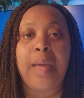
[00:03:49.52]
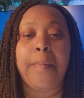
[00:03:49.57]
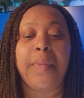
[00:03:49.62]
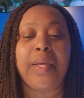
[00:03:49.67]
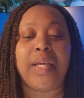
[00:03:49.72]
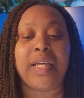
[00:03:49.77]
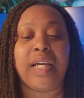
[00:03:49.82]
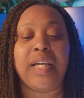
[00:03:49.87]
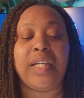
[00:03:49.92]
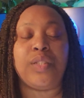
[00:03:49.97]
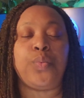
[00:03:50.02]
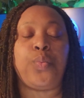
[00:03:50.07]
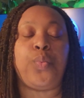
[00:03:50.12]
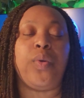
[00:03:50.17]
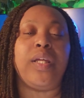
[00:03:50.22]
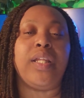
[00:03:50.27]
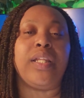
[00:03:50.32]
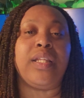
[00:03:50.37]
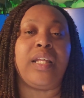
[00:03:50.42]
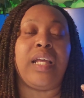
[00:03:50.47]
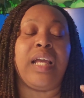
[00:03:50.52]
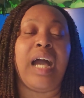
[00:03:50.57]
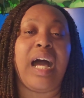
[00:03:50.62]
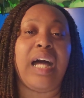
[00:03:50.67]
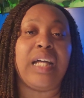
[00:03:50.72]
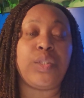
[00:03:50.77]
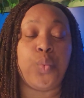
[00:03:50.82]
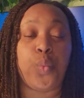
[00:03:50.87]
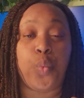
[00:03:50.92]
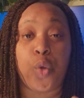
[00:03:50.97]
Because what
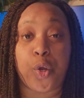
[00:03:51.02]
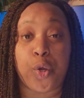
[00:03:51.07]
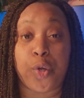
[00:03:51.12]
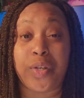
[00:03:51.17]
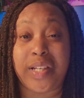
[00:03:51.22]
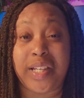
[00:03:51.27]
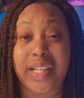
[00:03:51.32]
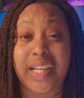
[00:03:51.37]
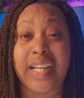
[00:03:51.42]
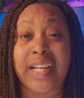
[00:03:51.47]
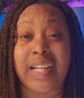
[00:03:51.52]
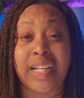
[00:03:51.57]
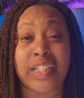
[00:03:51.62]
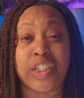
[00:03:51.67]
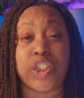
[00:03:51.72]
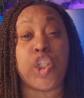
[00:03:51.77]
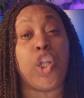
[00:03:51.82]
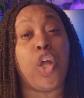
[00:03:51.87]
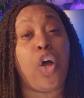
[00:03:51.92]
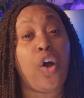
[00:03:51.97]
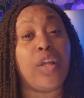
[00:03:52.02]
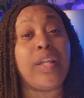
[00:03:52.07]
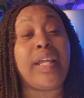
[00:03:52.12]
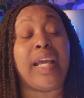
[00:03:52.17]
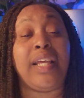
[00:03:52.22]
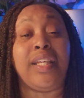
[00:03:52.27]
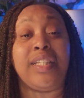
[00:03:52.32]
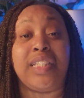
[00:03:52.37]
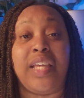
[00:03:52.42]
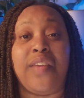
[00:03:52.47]
God's word did in his law that
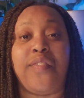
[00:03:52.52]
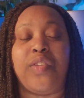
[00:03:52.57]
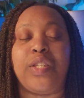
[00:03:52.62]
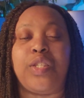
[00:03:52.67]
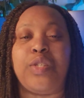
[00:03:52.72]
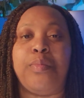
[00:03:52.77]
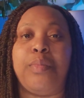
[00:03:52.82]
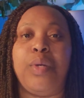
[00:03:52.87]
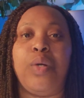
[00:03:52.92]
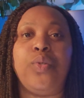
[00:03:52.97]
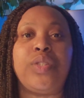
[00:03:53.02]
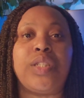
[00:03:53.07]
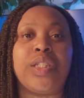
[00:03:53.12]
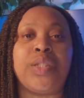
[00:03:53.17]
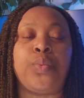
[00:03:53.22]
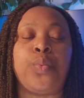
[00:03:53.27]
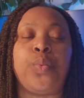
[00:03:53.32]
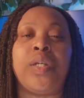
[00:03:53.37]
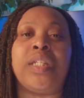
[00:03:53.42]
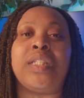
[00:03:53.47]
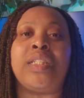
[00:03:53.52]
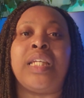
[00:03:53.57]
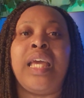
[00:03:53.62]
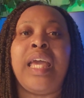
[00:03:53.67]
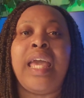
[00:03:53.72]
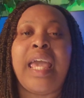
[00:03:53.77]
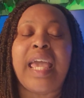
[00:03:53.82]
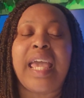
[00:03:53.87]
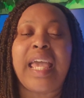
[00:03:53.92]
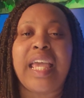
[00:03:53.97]
he's given to Moses was
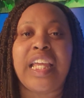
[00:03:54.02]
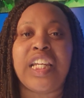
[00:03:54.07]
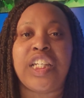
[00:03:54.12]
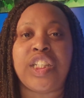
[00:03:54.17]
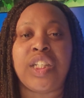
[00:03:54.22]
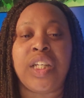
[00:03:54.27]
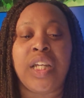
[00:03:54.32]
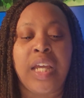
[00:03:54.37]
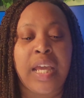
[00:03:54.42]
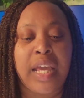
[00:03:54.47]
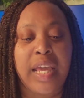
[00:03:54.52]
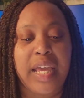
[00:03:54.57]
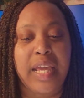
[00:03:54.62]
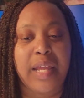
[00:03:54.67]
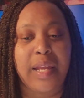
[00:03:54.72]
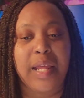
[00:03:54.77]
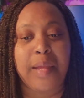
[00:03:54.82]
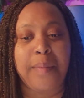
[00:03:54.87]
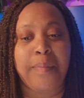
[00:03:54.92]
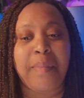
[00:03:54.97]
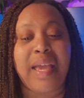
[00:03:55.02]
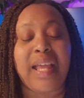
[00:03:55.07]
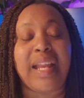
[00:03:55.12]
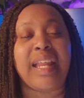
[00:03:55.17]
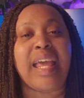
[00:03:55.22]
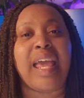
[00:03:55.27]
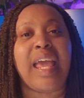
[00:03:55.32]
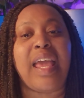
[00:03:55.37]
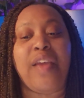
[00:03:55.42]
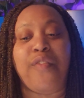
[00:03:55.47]
it it, it
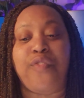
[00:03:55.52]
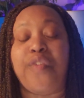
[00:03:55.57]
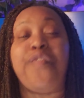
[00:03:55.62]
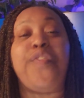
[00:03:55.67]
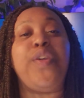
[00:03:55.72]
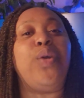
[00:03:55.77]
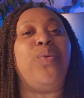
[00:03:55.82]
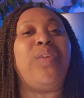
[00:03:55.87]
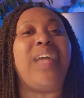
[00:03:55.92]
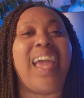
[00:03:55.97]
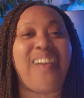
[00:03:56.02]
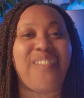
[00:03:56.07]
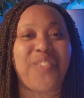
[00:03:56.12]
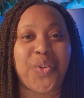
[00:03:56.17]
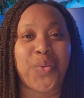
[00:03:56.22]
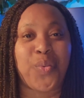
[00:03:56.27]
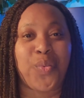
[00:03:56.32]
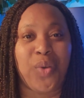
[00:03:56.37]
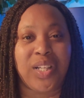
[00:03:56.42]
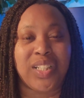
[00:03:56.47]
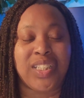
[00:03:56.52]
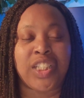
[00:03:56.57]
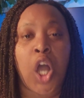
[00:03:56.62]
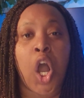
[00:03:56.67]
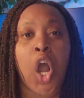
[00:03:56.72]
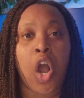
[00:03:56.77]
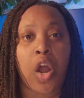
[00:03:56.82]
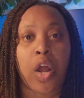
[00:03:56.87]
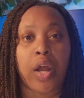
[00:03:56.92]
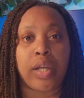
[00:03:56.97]
made it revealed everyone's
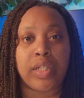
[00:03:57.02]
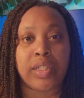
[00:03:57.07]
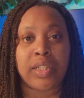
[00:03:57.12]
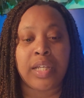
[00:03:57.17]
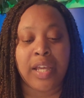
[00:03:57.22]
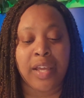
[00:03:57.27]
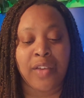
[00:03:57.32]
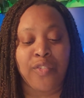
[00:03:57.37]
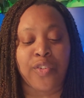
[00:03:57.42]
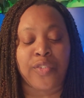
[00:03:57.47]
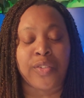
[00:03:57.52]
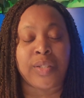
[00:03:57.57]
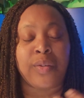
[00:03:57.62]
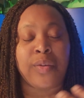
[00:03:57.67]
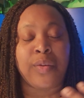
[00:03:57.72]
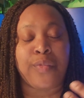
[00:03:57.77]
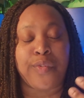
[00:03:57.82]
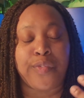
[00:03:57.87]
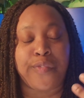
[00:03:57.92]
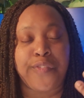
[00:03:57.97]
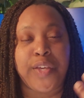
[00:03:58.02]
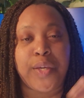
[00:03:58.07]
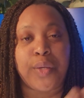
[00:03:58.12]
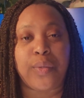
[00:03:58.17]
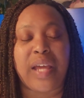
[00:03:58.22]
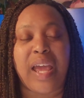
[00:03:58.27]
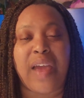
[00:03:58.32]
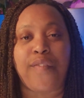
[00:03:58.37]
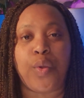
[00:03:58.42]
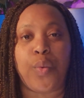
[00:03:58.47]
heart. It, re, it
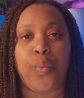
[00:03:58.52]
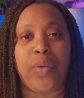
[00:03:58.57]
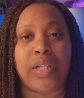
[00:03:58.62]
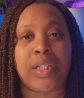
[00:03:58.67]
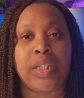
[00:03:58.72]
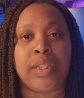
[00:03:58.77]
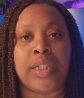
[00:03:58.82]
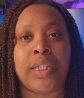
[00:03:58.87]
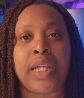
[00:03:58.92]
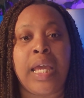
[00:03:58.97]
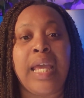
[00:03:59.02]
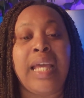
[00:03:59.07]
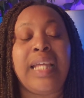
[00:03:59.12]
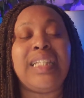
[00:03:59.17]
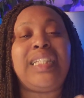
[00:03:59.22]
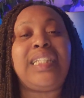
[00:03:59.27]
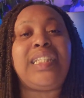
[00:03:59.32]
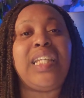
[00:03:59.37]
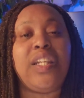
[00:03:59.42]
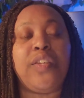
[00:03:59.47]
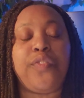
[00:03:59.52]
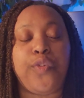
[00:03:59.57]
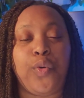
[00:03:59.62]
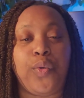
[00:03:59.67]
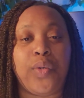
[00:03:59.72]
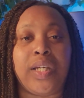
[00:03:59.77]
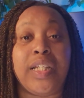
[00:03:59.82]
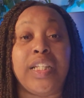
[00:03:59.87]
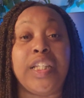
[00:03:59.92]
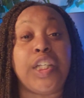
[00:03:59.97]
revealed everyone's
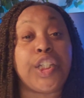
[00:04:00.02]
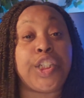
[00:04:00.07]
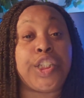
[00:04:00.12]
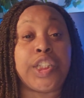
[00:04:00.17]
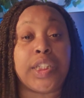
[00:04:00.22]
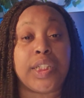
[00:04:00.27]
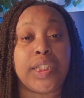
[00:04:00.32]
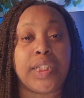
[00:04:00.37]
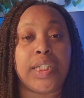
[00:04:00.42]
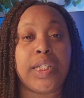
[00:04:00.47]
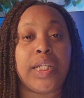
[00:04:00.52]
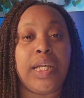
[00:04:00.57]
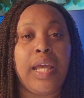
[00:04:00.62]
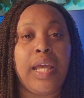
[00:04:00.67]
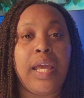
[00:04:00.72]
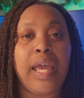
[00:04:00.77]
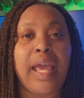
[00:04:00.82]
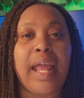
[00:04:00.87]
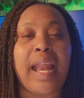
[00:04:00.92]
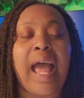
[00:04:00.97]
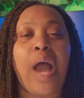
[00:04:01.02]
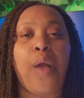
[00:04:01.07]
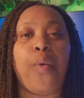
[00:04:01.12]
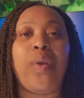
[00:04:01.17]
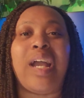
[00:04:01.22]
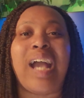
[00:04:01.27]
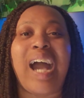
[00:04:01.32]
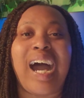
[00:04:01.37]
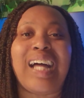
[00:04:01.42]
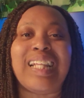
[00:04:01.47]
sinful condition and how
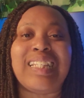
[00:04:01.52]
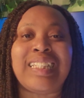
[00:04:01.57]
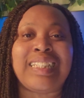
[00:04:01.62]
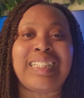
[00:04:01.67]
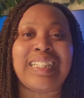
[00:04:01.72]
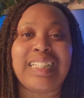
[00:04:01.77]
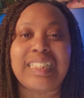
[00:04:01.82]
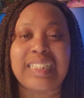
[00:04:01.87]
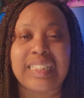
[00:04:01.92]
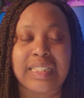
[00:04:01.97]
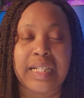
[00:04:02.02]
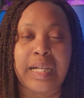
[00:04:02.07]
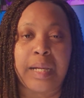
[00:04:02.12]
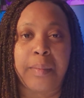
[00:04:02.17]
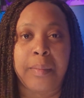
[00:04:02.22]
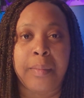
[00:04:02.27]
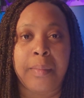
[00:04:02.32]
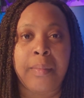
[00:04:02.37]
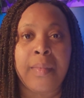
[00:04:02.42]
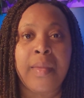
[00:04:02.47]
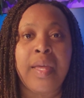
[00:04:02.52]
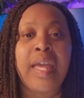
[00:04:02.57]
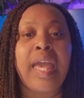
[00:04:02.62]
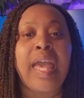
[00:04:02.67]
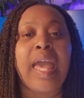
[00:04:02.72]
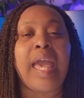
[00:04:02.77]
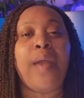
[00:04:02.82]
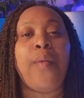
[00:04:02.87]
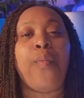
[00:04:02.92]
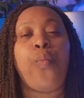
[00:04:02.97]
God sees them.
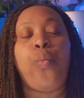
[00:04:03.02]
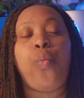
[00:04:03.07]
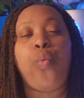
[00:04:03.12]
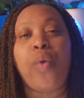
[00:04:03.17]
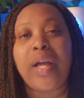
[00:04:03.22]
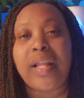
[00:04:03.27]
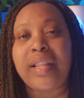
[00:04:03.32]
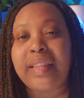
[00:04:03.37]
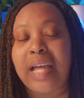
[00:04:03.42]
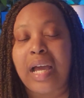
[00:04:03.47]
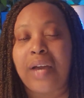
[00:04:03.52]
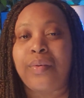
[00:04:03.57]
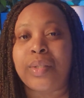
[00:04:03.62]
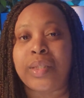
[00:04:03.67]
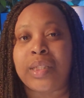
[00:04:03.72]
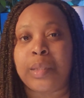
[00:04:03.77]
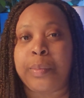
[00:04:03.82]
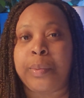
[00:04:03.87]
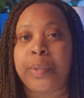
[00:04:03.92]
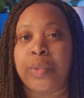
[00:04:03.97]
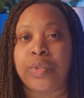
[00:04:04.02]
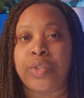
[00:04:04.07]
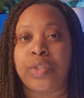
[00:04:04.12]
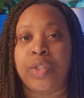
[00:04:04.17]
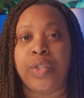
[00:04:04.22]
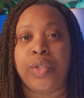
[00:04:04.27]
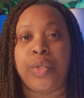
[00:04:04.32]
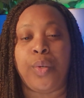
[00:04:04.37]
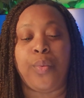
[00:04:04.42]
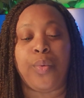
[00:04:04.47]
And what that was supposed
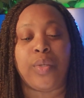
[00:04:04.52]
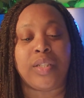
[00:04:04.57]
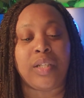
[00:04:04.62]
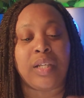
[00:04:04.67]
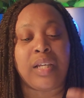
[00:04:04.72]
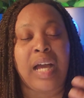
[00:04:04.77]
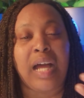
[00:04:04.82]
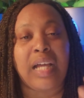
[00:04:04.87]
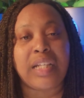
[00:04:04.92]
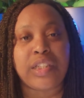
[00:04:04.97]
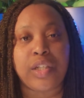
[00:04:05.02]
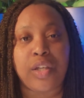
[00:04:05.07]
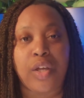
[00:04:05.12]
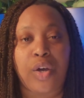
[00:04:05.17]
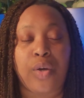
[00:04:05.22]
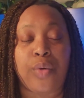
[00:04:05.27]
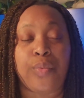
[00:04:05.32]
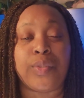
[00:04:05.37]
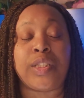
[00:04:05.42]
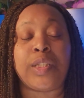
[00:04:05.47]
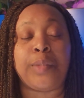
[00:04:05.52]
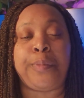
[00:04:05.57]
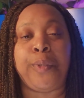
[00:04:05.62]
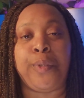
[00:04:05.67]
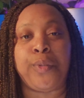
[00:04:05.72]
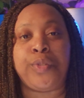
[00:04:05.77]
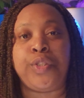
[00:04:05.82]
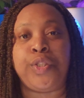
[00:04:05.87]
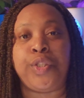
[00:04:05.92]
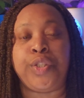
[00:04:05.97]
to do was God's law was
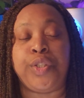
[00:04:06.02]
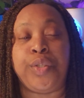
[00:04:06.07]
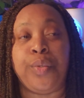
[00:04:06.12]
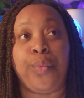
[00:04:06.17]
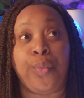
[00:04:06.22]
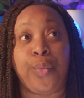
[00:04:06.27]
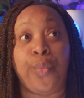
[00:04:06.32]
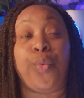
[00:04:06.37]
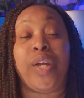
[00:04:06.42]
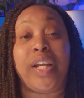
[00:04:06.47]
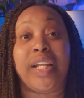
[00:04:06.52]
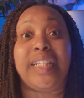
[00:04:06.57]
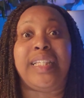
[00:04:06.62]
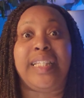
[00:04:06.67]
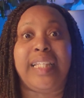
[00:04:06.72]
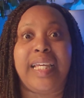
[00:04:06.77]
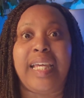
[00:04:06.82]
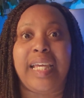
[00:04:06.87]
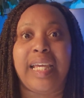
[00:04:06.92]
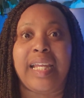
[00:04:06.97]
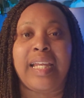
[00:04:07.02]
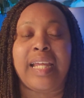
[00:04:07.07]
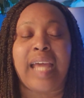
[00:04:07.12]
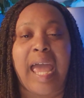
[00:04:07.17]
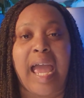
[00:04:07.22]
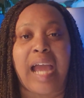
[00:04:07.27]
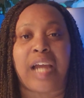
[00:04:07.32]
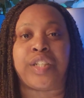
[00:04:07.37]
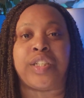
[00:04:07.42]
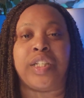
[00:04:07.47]
supposed to what it did
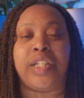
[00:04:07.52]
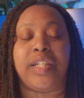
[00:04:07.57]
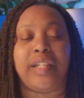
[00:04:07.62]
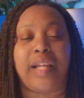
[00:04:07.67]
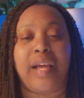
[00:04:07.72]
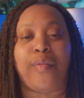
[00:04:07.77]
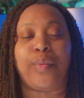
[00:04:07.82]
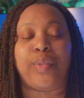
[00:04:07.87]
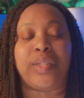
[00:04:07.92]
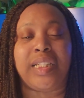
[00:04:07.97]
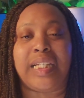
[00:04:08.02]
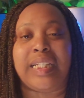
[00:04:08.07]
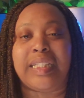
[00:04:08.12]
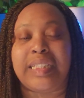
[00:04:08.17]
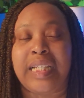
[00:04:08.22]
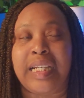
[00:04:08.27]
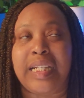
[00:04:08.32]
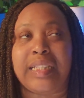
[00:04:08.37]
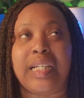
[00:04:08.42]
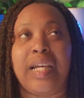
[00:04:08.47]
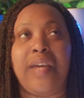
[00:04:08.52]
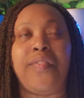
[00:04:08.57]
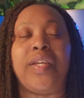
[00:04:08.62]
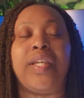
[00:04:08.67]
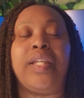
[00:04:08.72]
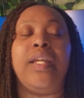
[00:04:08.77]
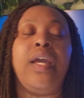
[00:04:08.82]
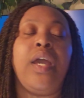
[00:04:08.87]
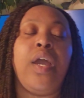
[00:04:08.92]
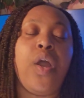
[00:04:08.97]
actually, and that was the intent of
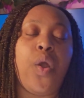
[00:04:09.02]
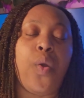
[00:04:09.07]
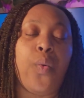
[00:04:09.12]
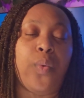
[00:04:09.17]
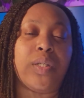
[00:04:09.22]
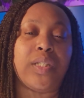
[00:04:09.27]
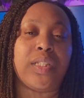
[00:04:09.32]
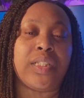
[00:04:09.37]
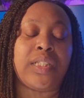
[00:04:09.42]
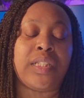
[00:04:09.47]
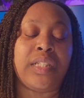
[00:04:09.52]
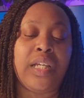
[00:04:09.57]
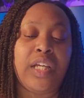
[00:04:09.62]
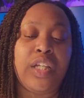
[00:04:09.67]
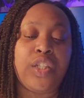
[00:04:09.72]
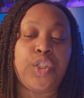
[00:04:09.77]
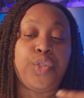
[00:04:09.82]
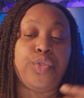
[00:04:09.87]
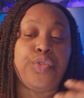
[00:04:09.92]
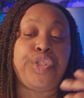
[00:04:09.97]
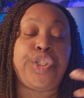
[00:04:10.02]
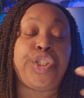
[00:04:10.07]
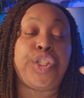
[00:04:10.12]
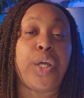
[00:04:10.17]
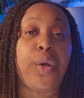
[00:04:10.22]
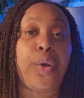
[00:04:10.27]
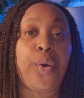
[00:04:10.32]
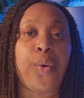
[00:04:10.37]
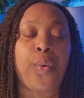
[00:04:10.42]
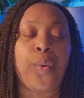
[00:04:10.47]
it, was to
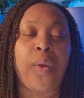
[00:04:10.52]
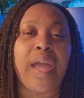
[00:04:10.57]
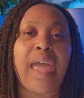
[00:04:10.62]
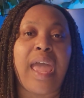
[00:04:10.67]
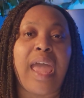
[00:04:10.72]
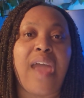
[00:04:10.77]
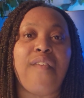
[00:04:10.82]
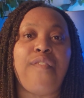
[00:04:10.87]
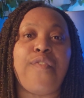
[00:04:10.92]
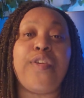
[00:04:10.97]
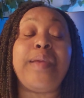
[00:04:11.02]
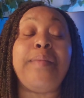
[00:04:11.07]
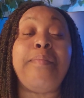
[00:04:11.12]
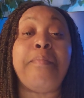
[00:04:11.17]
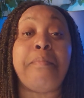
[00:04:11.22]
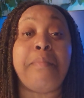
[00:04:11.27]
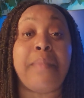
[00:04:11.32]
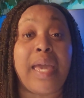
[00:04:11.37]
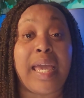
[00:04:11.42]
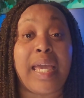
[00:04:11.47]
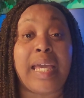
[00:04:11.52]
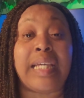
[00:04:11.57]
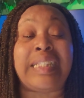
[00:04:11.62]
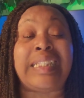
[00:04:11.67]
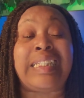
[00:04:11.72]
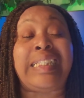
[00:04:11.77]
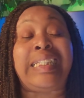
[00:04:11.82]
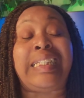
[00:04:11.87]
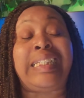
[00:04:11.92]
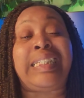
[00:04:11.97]
show every
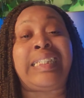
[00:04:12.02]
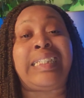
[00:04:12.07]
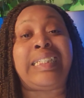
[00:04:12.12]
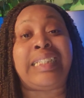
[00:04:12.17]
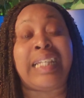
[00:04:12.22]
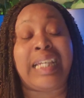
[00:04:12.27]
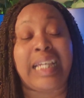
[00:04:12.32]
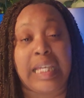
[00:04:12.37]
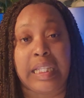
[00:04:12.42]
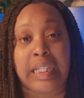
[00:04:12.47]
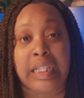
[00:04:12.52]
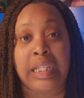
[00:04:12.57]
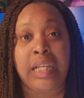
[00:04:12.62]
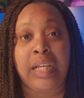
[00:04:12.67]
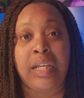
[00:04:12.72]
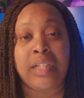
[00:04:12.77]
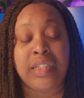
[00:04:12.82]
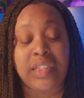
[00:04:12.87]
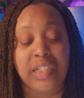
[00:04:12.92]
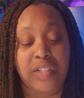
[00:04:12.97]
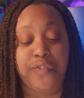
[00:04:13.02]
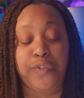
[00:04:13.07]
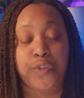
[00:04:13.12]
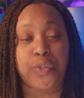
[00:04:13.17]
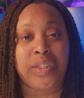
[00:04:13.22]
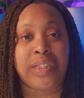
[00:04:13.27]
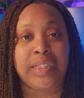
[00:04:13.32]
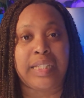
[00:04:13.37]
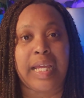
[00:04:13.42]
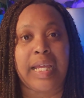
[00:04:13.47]
man's sin, sinful
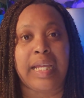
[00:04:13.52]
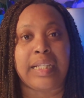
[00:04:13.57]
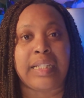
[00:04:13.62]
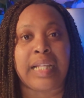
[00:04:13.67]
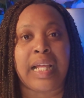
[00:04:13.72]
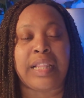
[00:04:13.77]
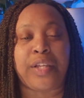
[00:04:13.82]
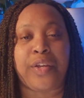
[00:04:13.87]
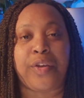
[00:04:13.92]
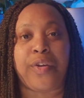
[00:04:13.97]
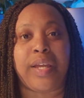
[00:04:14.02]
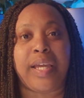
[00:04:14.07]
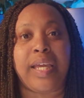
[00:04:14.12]
state that they're